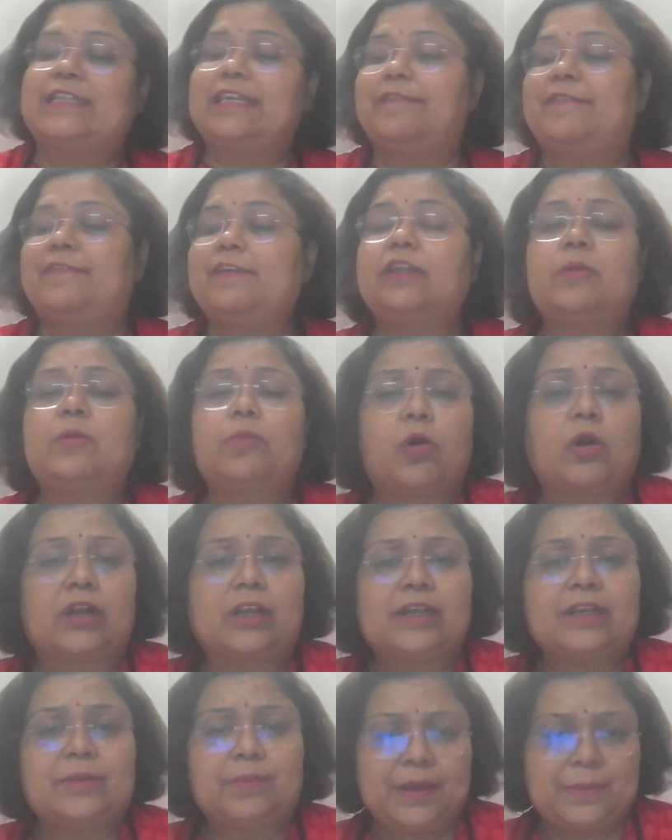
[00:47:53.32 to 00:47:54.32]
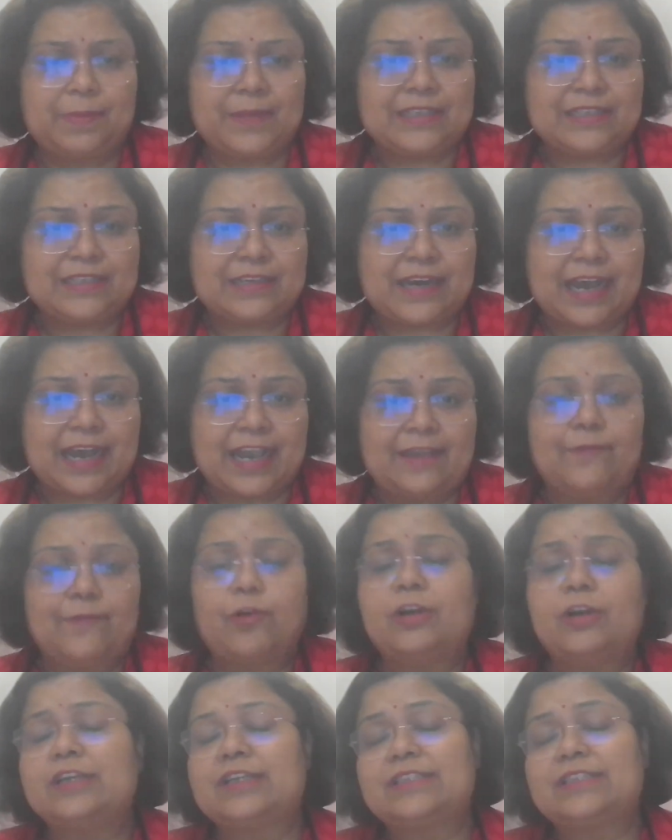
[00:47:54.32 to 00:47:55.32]
is leaving the bottle, the baby is crying.
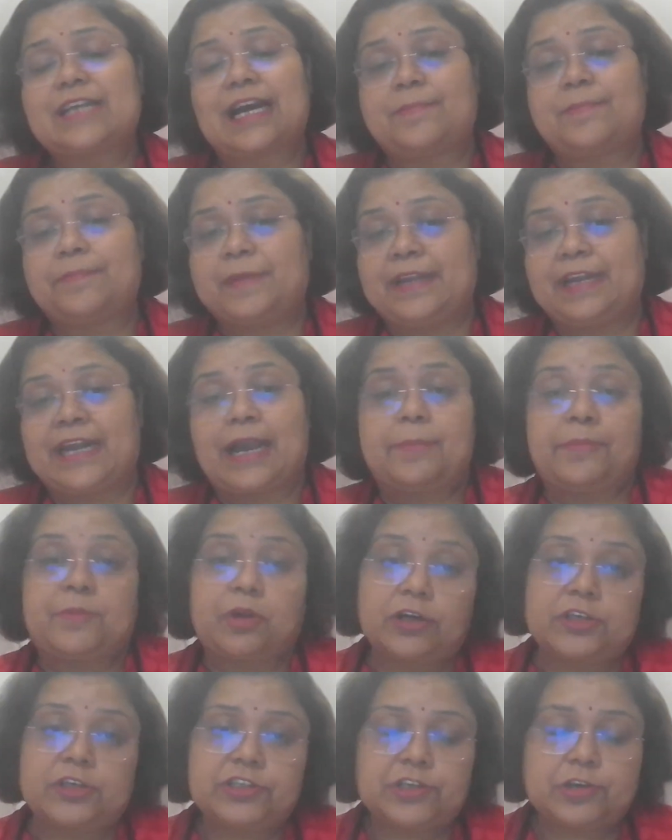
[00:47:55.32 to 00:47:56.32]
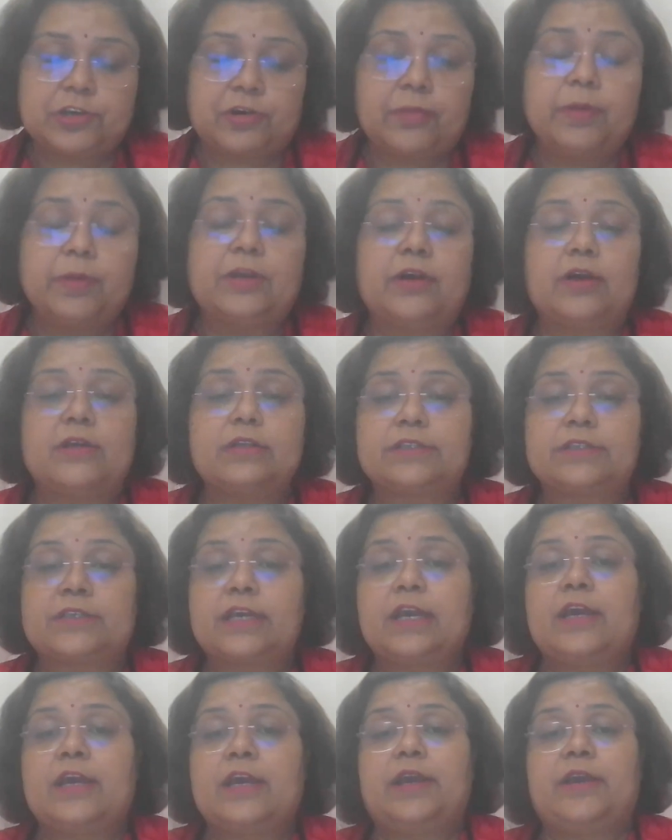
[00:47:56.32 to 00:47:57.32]
What does that mean? I'm not sure, because
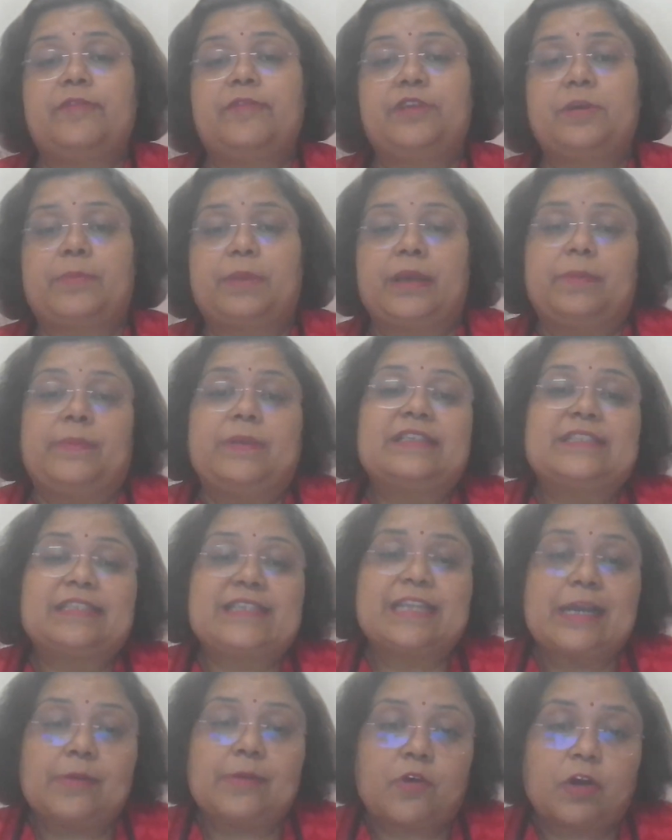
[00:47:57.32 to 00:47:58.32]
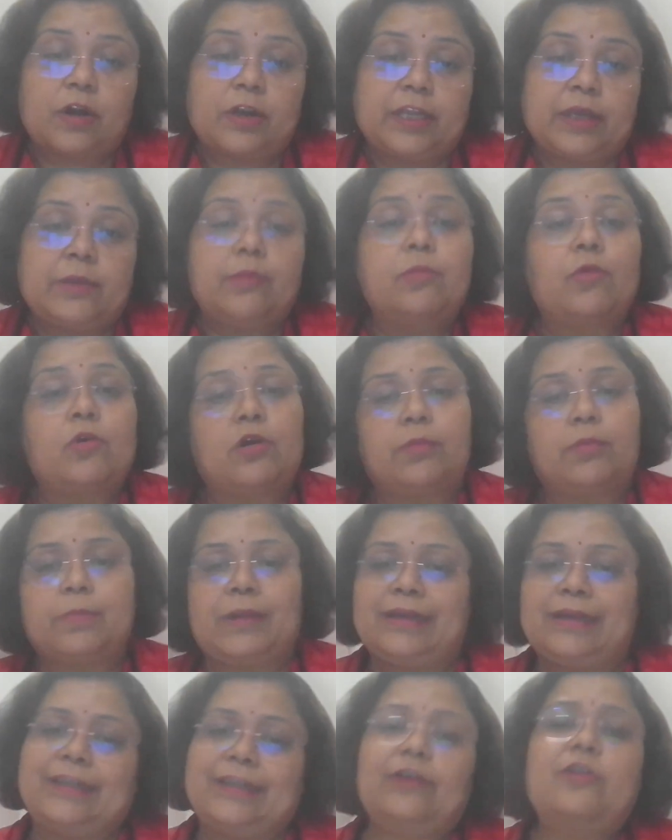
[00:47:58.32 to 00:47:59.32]
if the baby is still wanting more
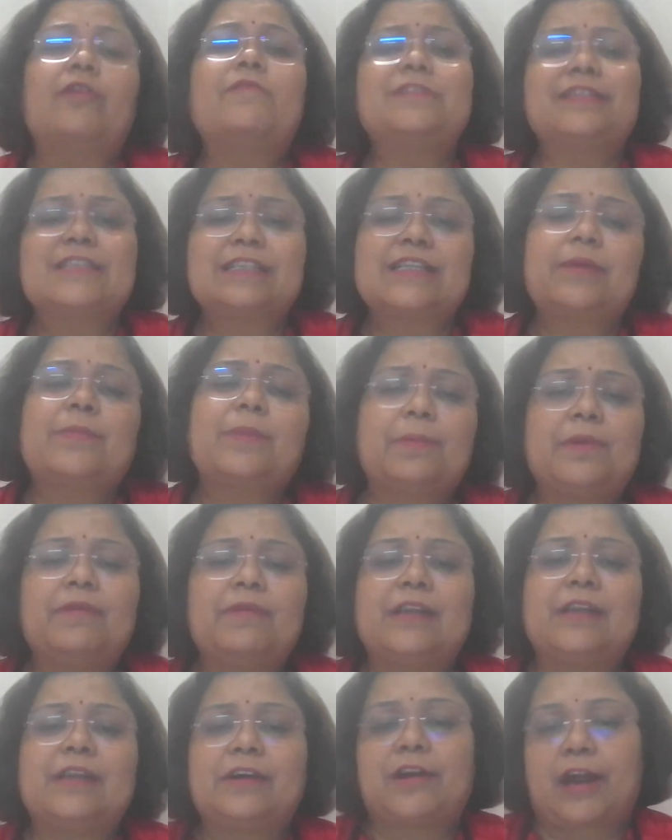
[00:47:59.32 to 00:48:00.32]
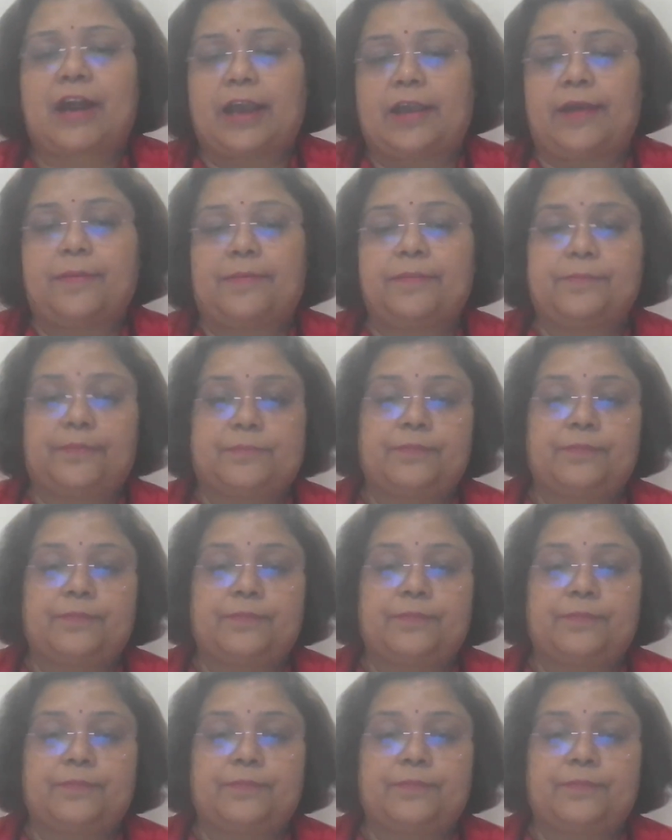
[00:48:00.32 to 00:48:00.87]
milk, then obviously the baby will cry.